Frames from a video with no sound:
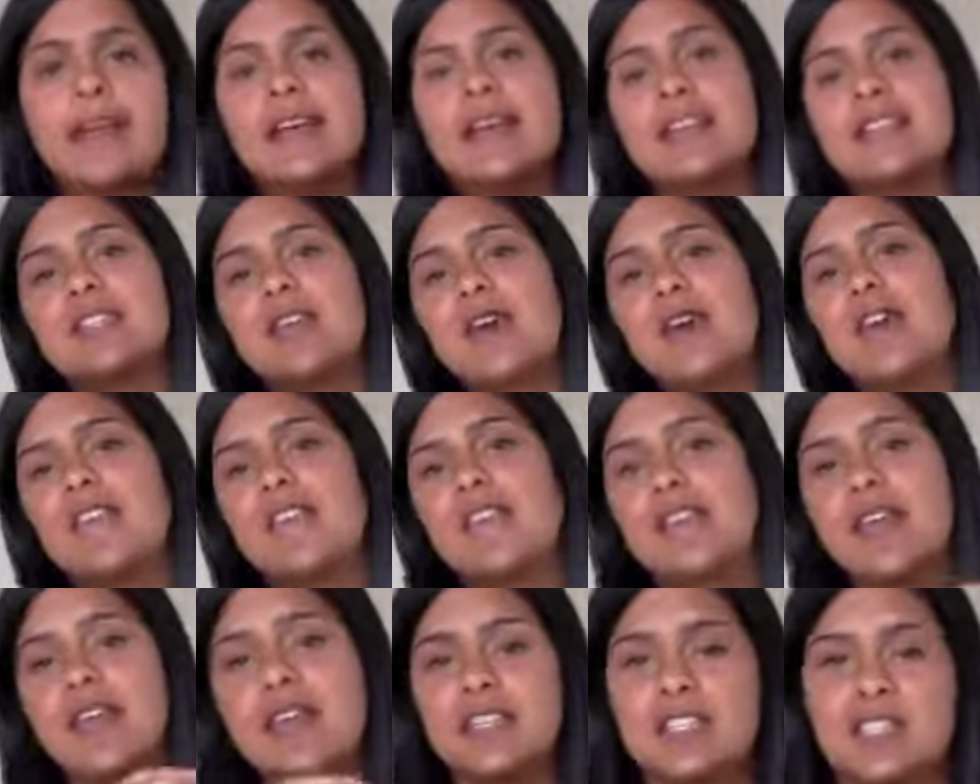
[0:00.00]
So
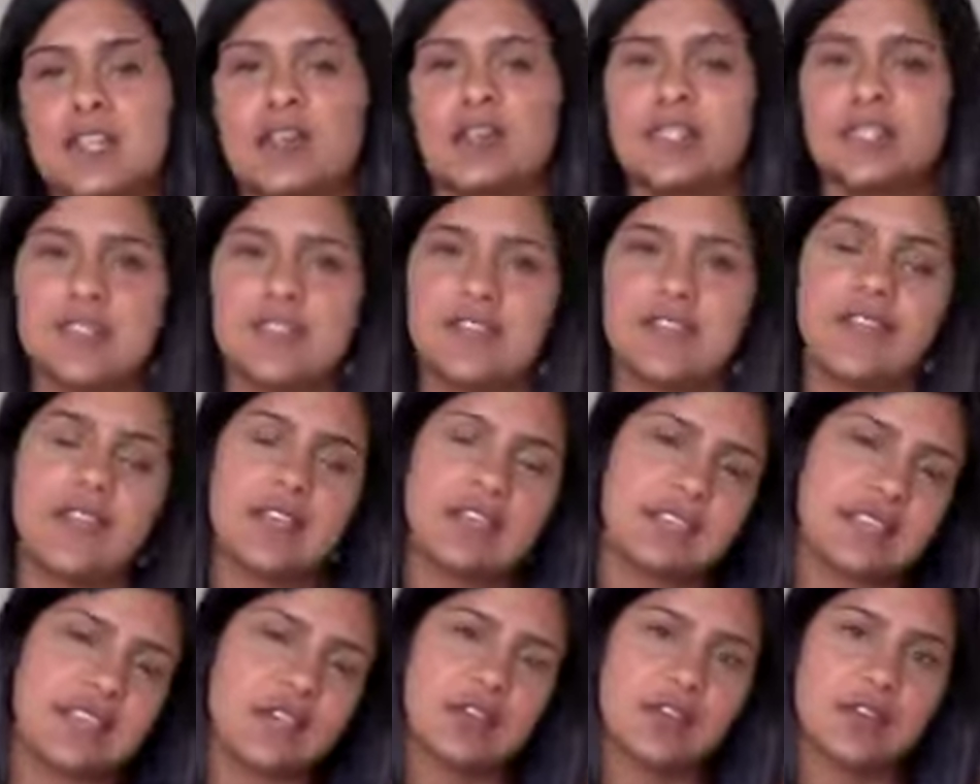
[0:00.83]
forget your toast and forget your
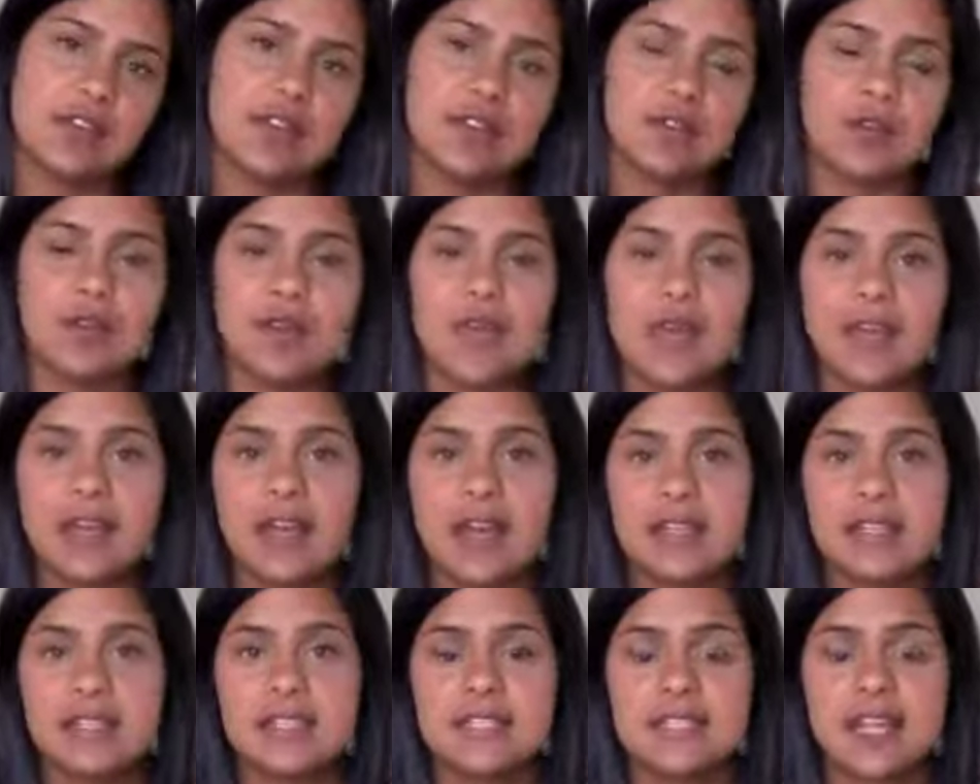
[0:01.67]
cereal and all that
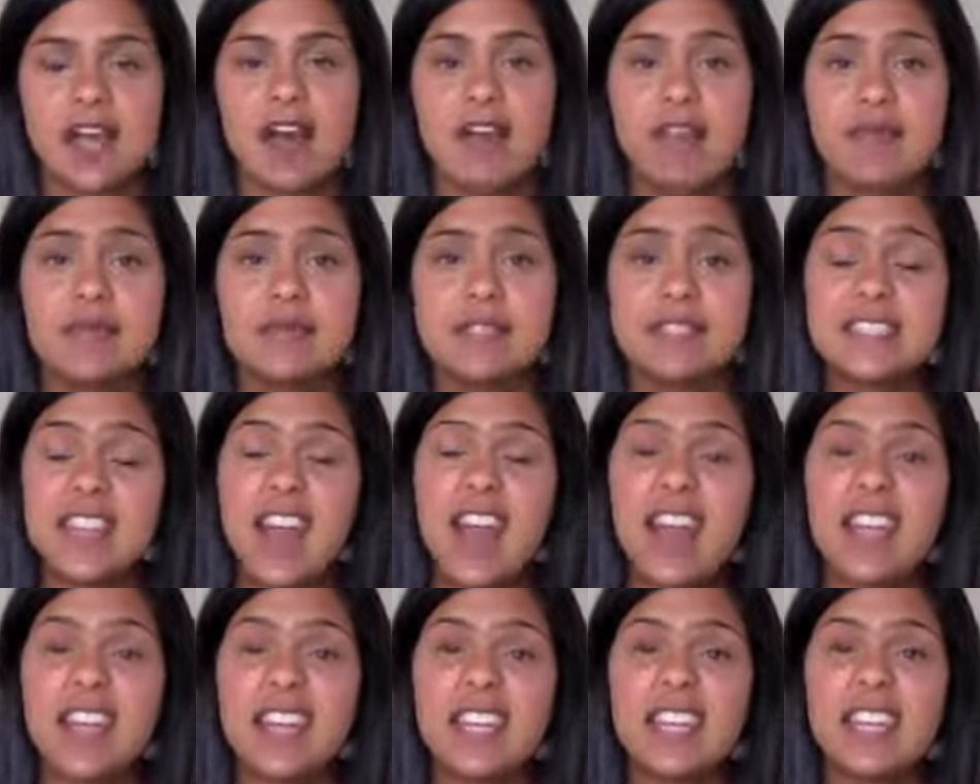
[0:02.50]
kind of stuff, but
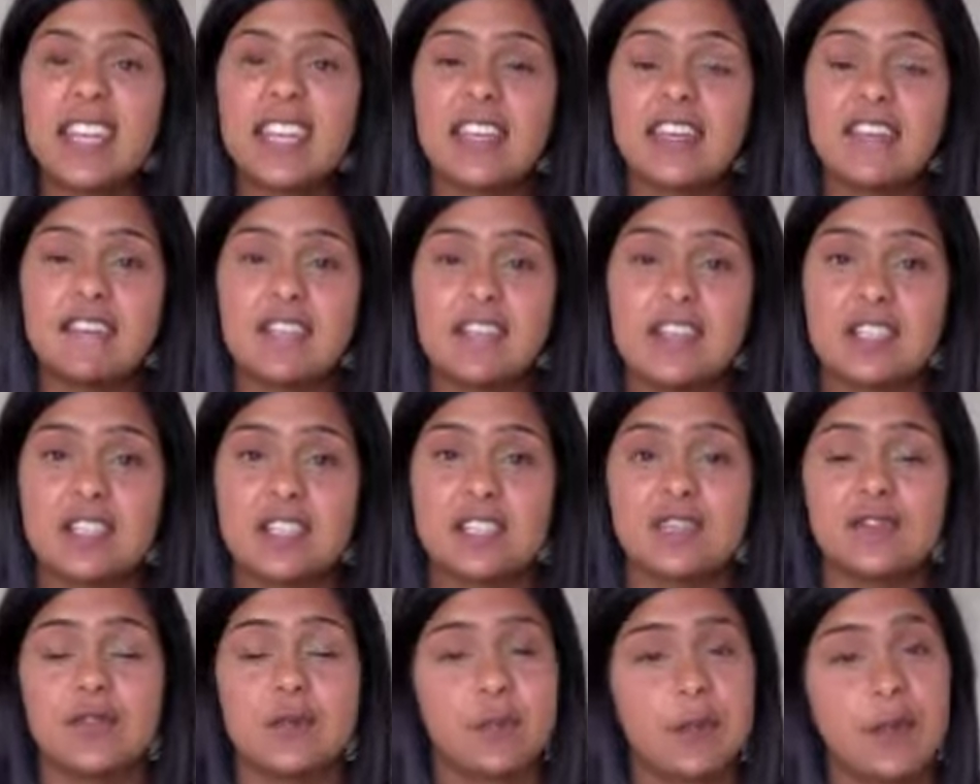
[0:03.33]
start eating
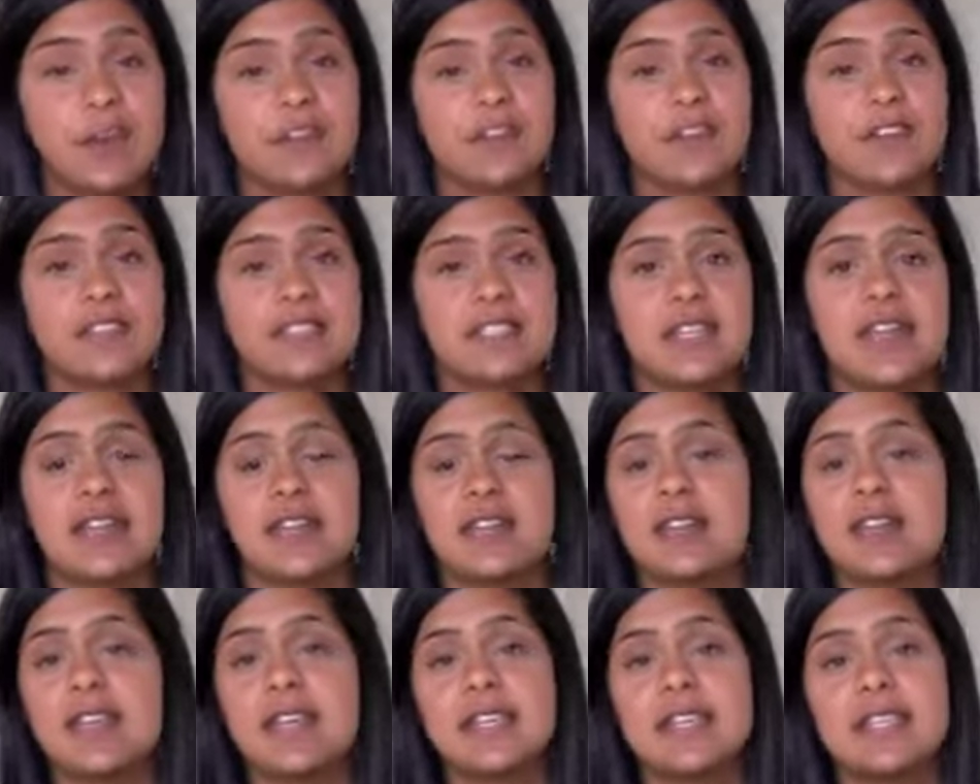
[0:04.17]
veggies for breakfast, and
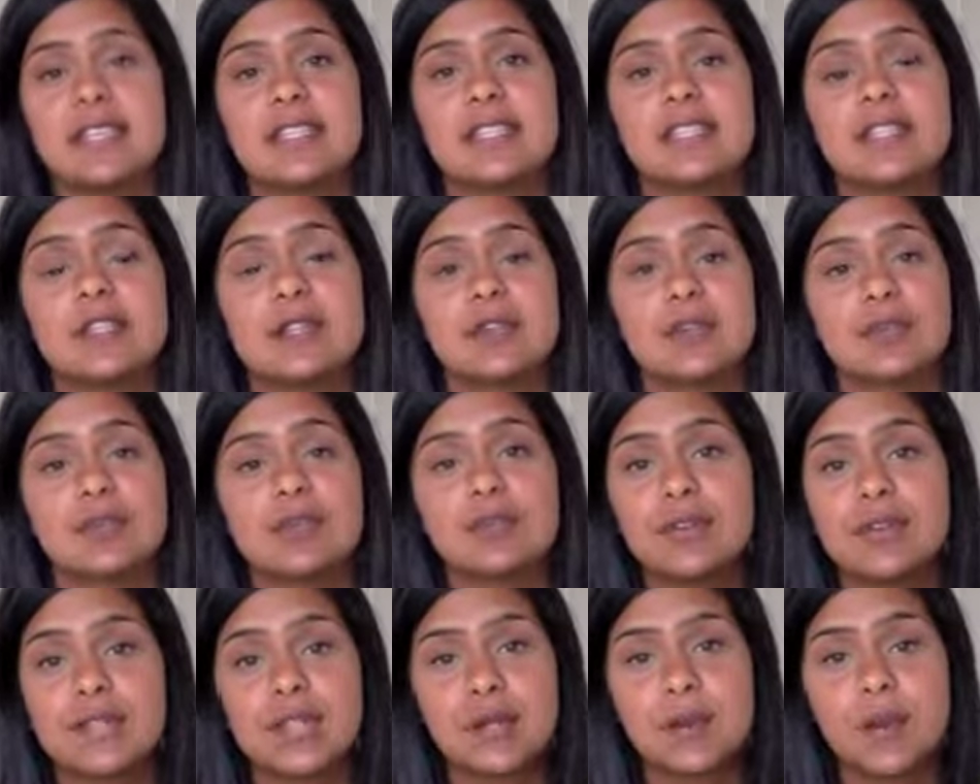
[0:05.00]
it is
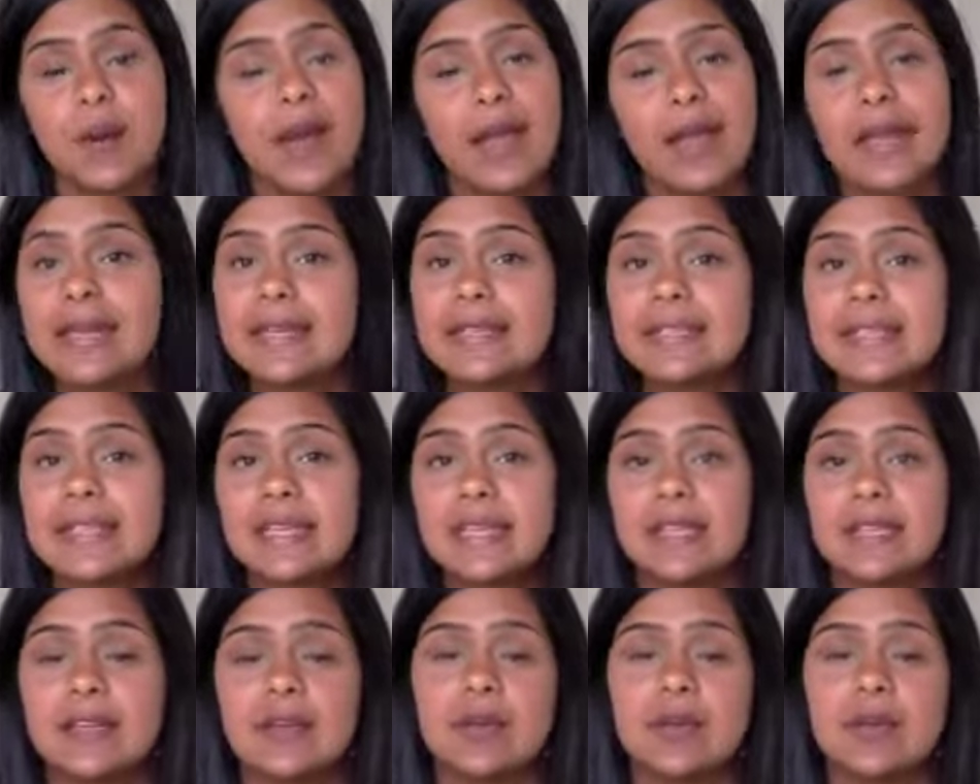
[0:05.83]
really quite easy.